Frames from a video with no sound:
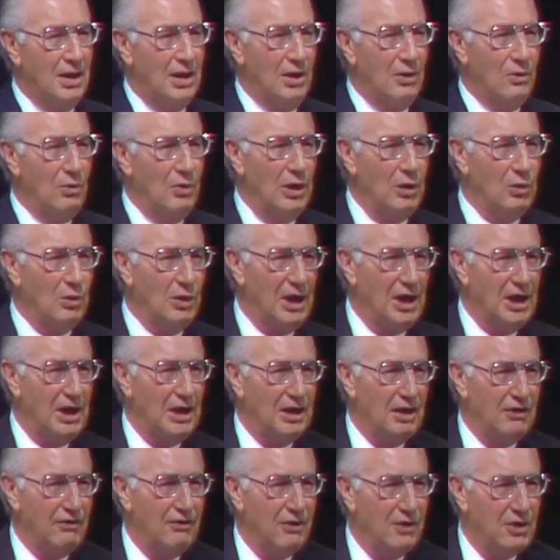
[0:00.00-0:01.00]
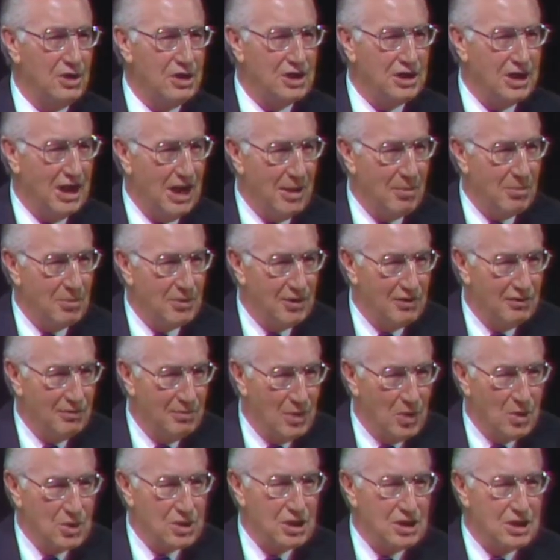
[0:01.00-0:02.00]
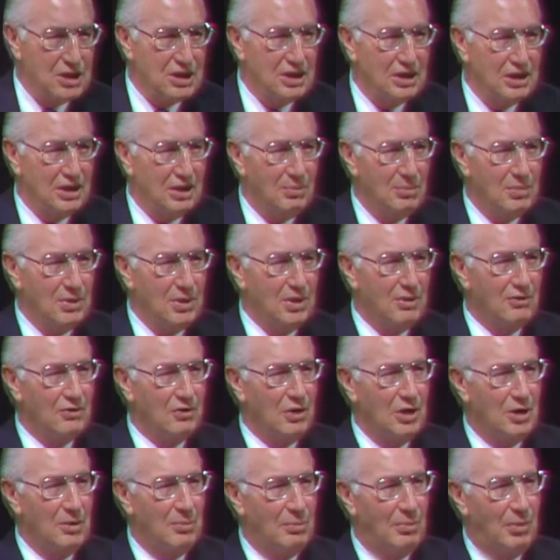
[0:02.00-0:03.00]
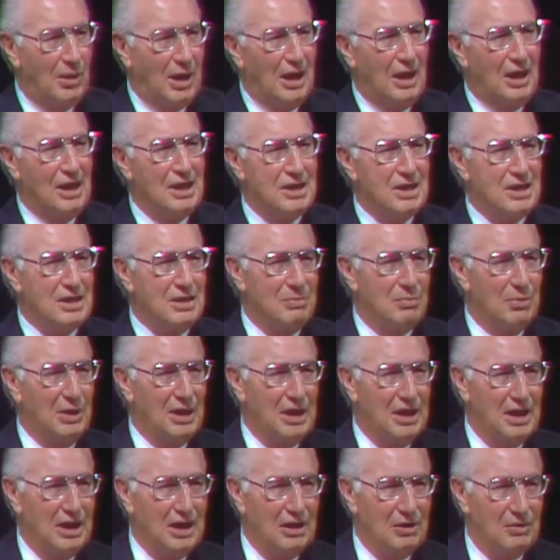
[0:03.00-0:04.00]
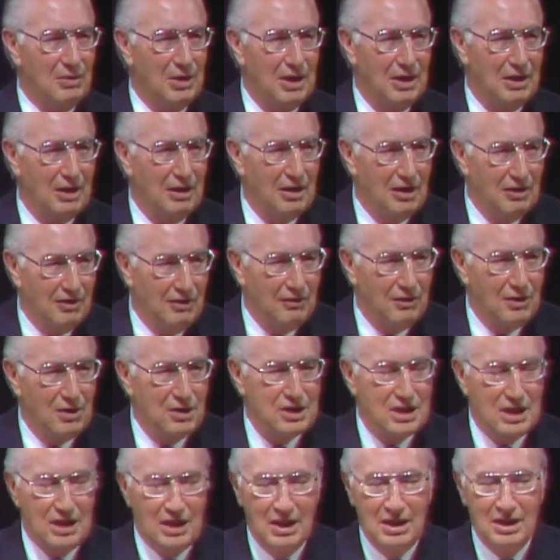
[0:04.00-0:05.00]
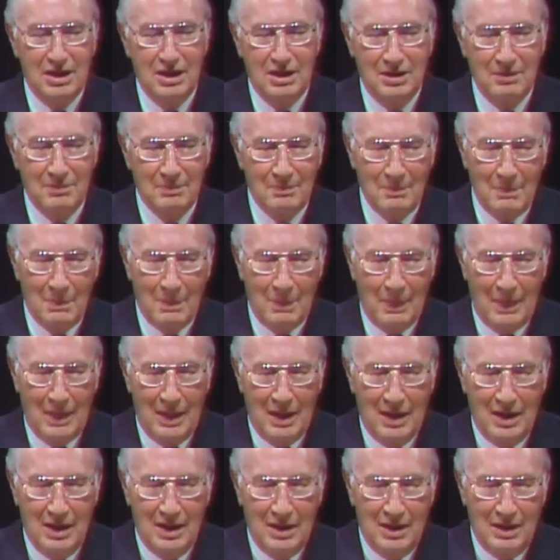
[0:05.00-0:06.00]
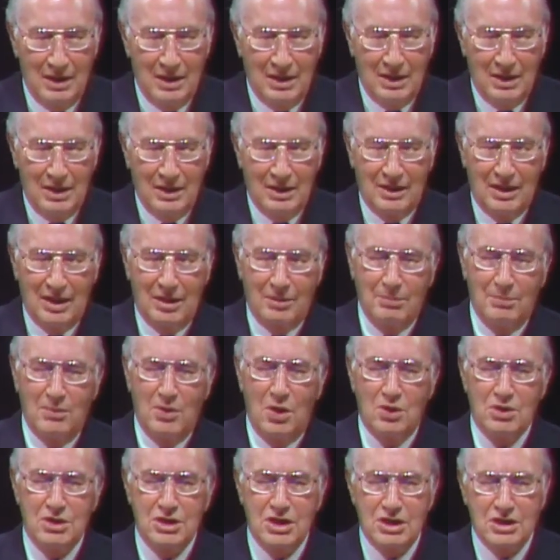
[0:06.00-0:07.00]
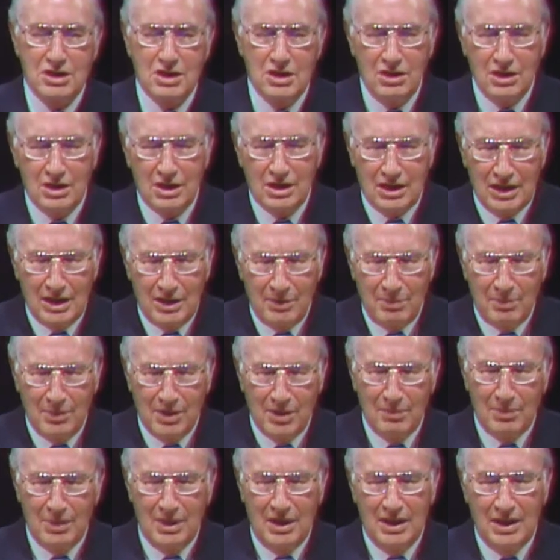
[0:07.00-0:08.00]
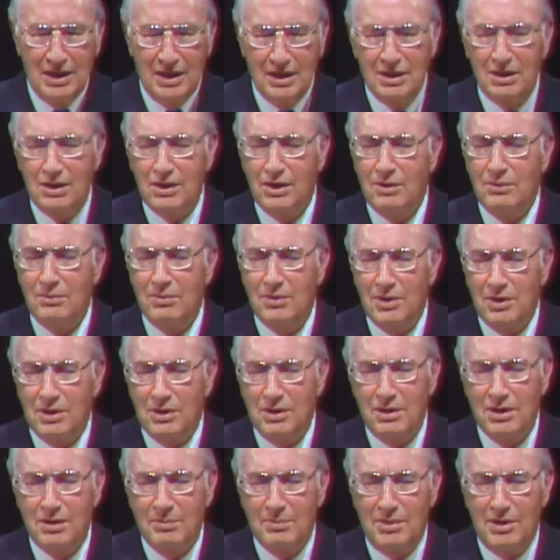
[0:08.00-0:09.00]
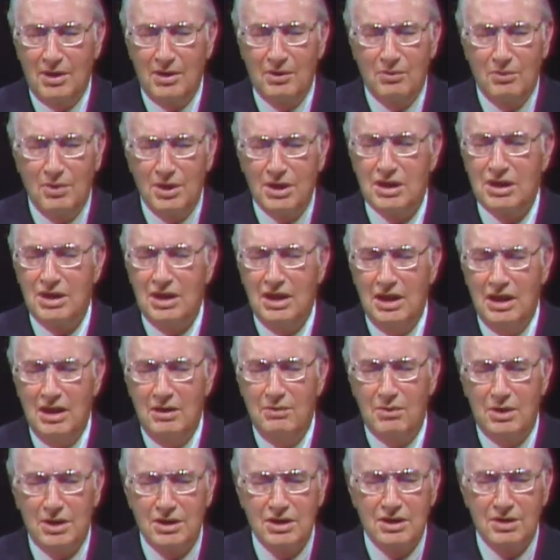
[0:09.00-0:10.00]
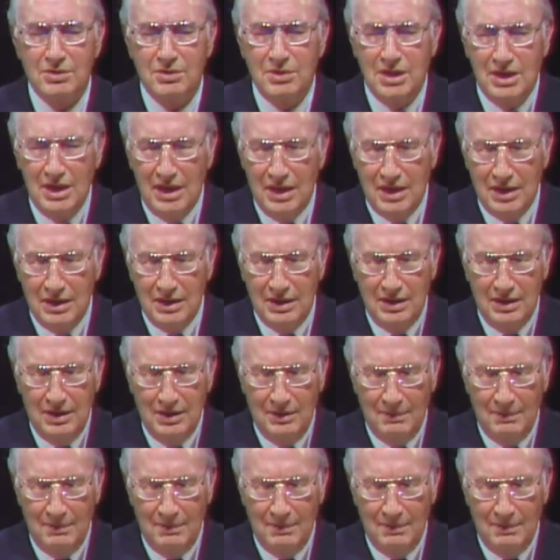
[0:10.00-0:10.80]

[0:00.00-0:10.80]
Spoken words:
We read in the first chapter of Moses in the Pearl of Great Price, beginning with verse 8, that Moses looked up and beheld the world upon which he was created.